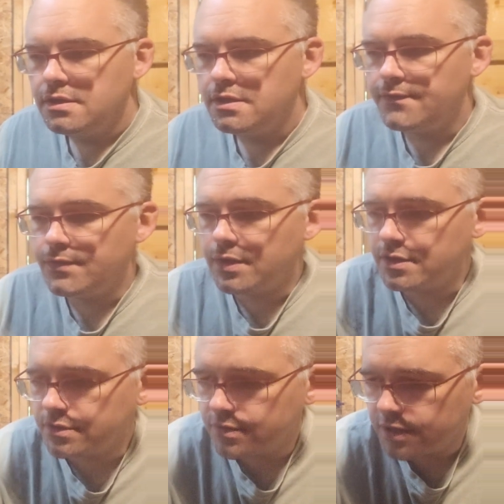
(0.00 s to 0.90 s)
If you want
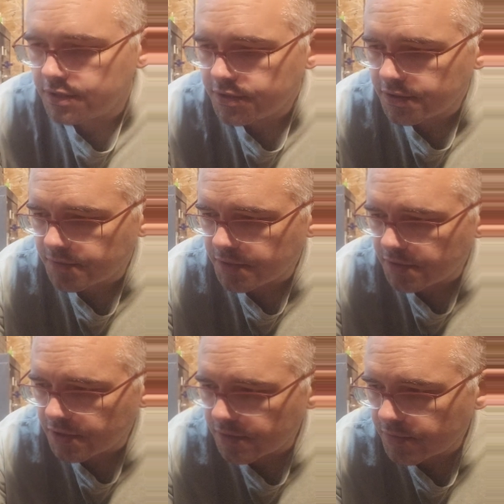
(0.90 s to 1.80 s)
to learn anything
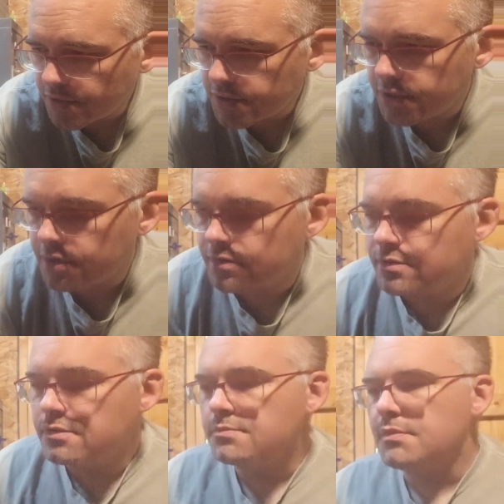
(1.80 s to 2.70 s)
about airbrushing
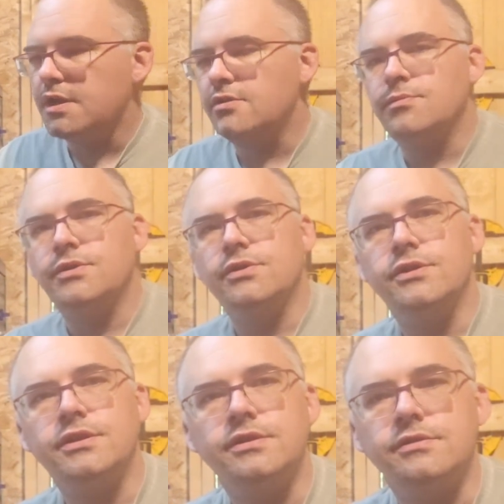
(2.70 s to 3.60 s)
or model
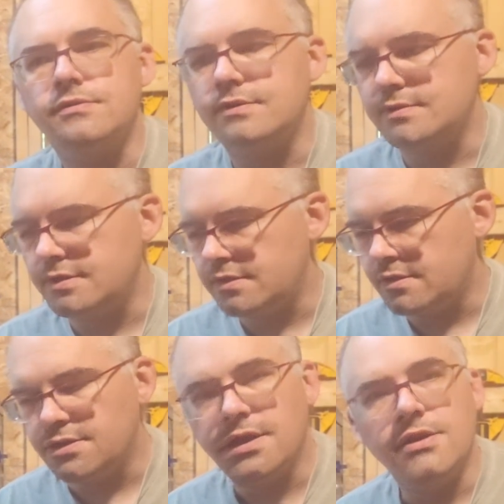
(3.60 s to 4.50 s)
building, or what's it
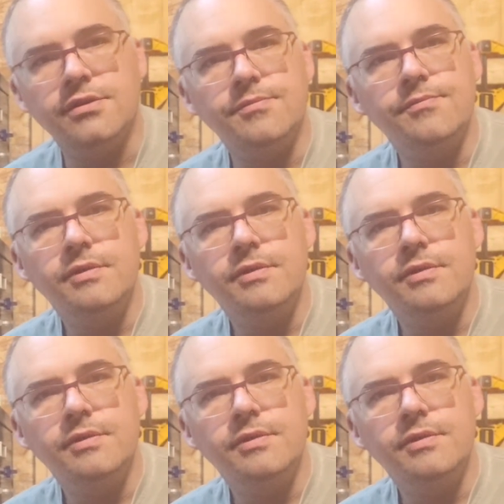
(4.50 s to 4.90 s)
called, Gundam,